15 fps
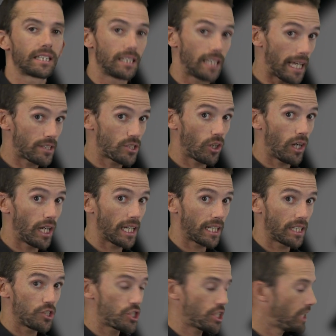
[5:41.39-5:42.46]
that tire
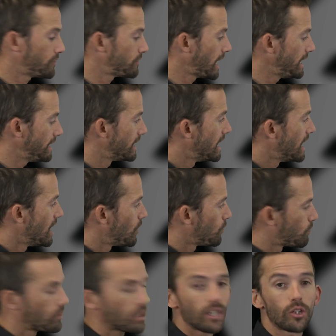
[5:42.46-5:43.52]
can generate,
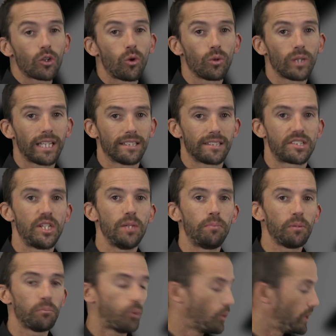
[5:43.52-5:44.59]
I'm going to call that the
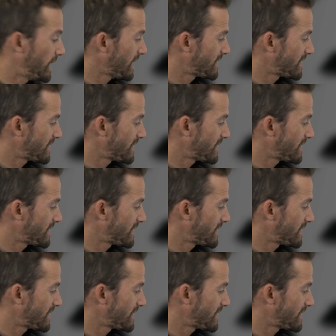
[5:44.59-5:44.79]
tipping point.